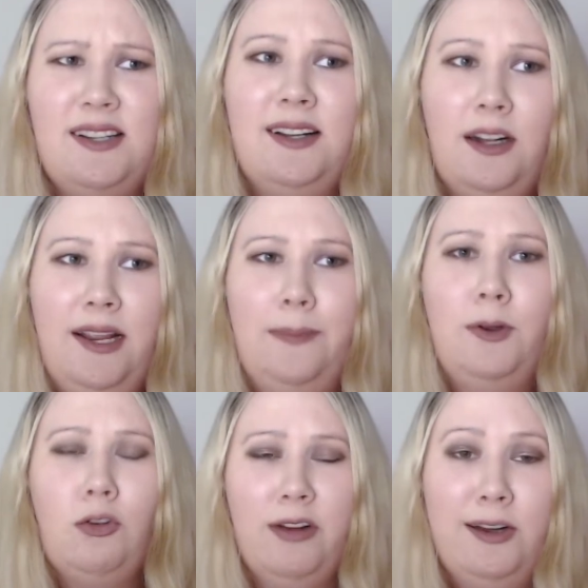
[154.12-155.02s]
little
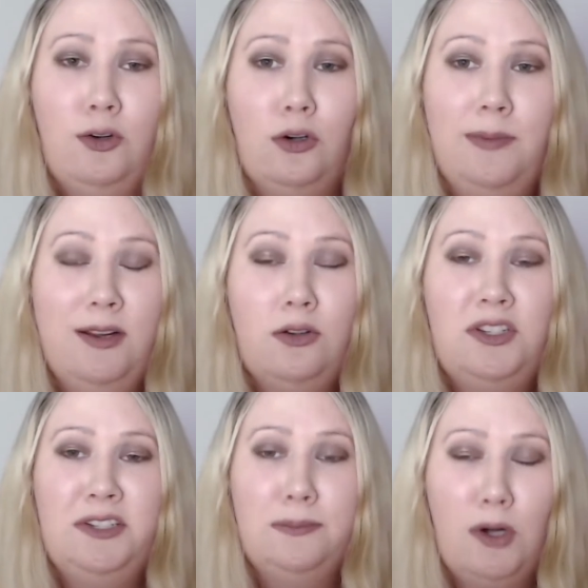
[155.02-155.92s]
hypocritical
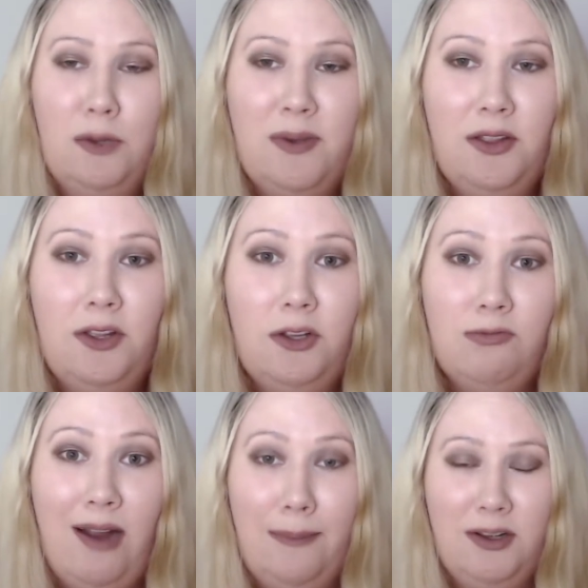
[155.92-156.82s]
because the moment that the
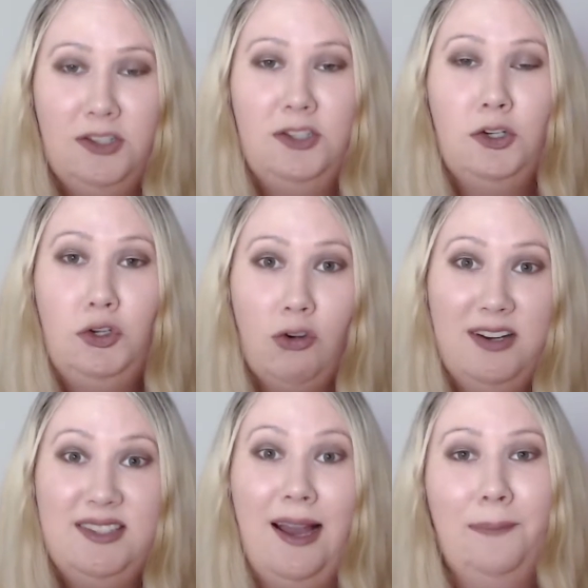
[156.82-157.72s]
rabbits destroy
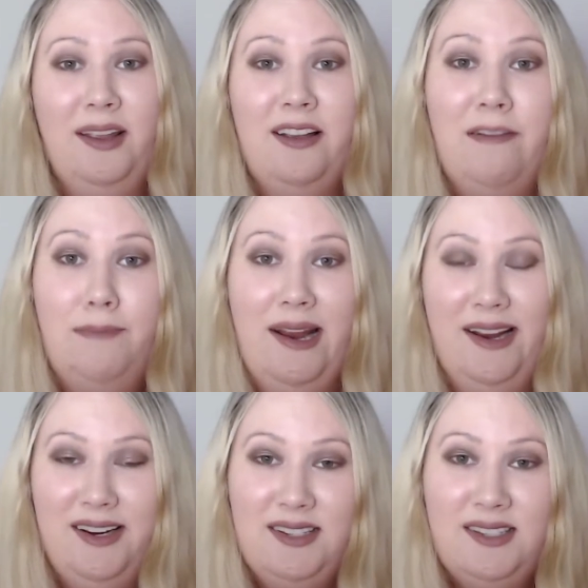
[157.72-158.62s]
something of
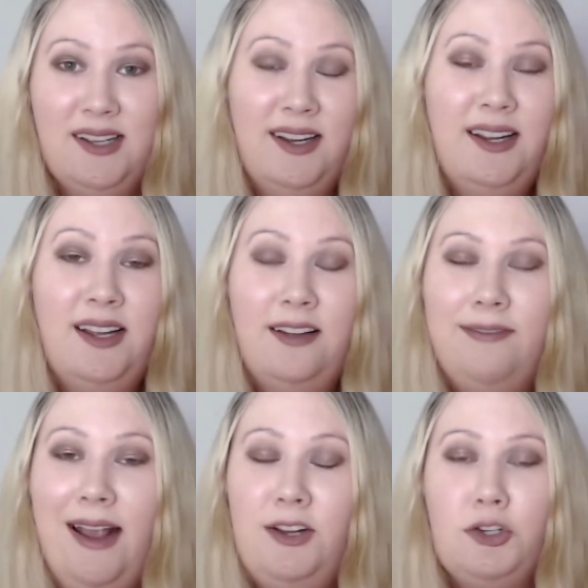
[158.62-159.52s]
Bee's,
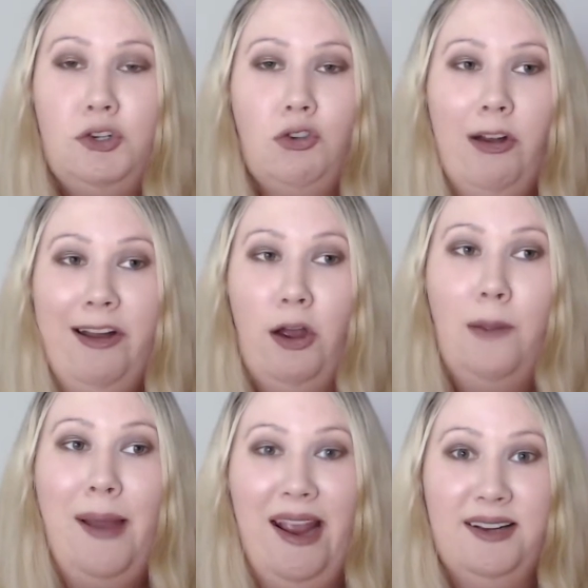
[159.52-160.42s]
they destroy her
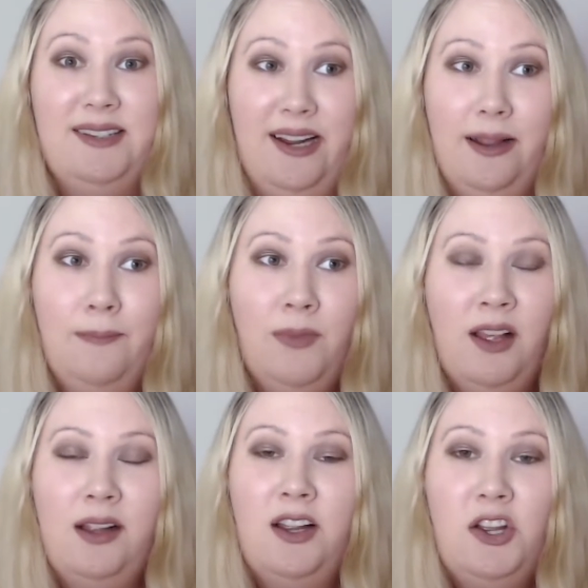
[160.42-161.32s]
painting.
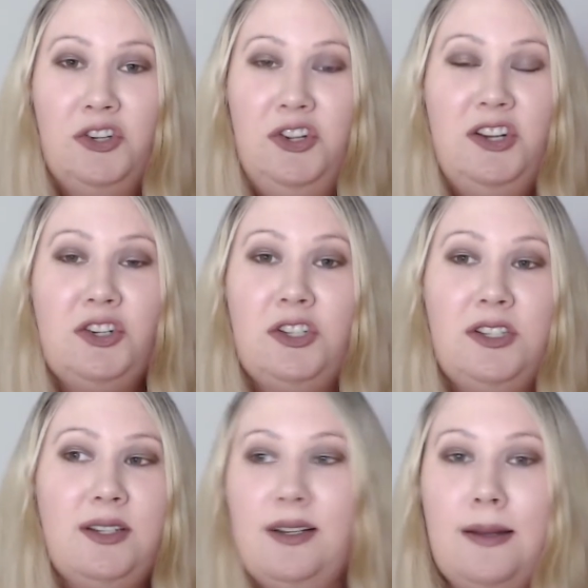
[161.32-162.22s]
She
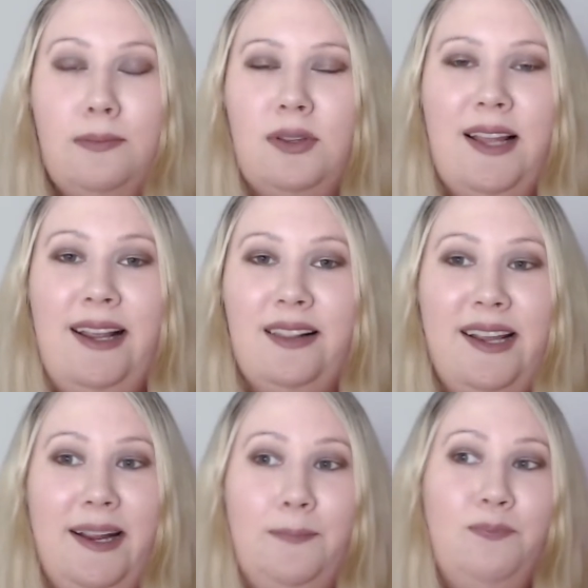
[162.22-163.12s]
just
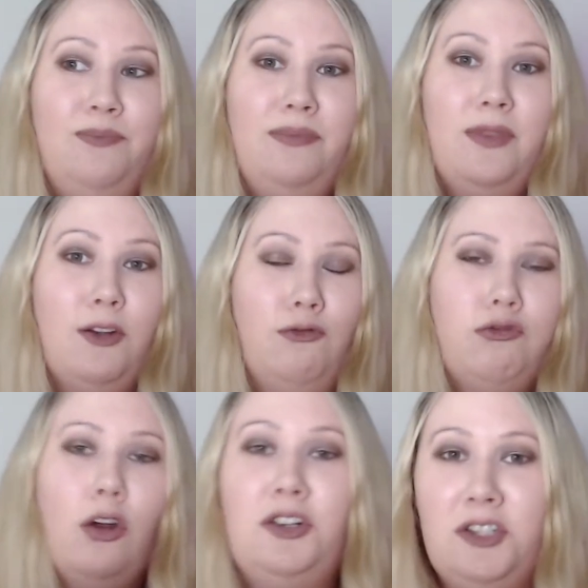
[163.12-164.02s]
completely
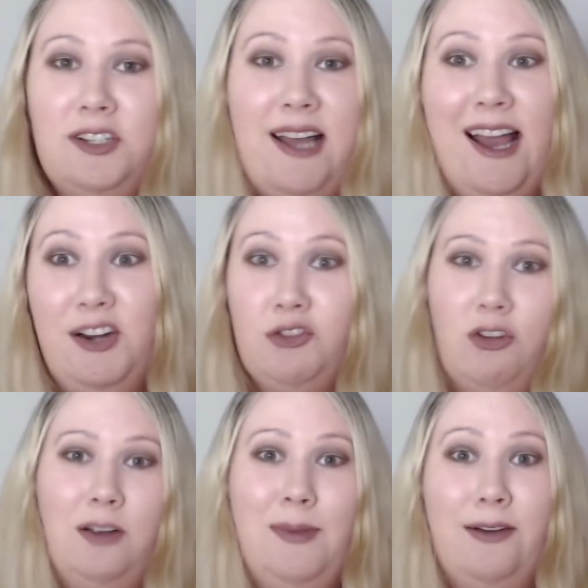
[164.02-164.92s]
throws a
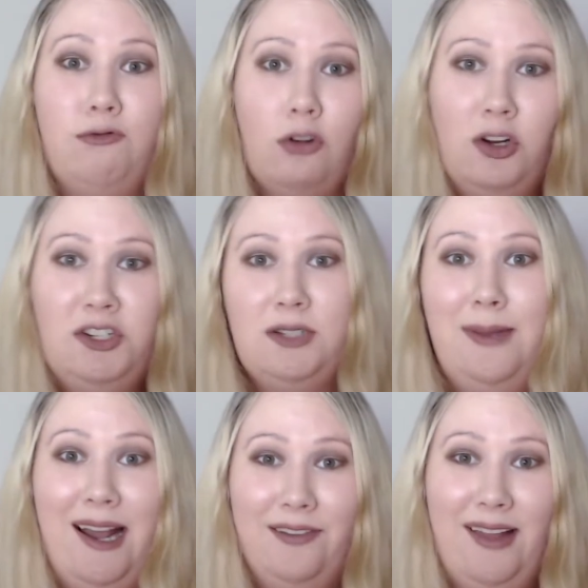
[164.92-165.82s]
tantrum and throws them
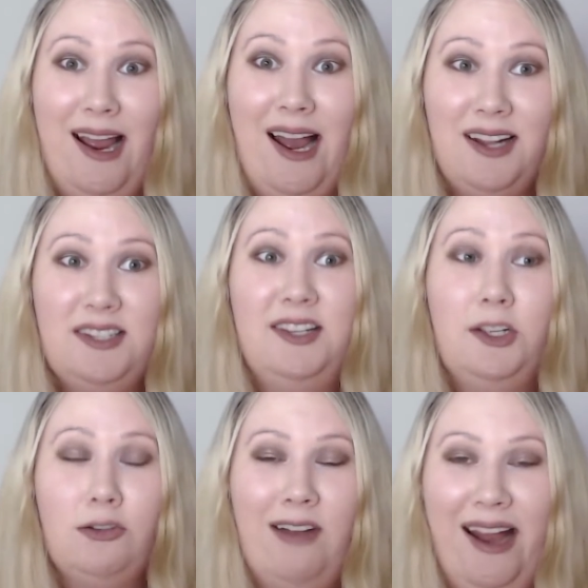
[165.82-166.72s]
out of the house in
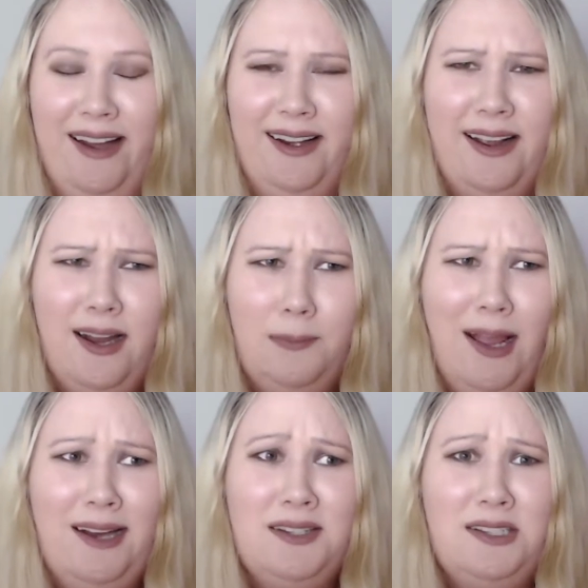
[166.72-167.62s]
the rain. And I'm
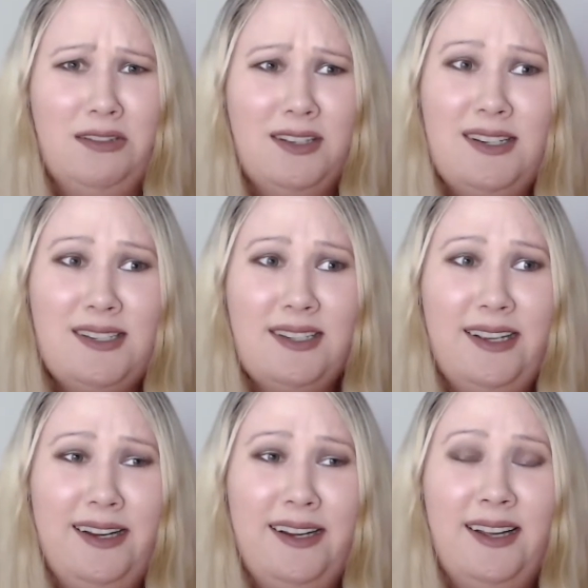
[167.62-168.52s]
like,
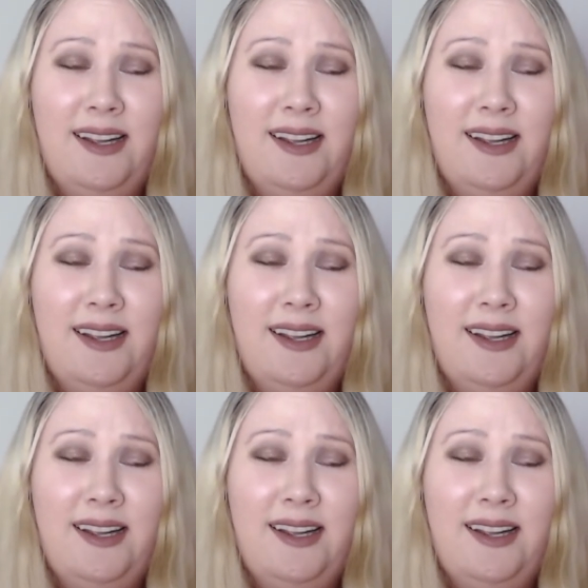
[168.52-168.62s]
seriously?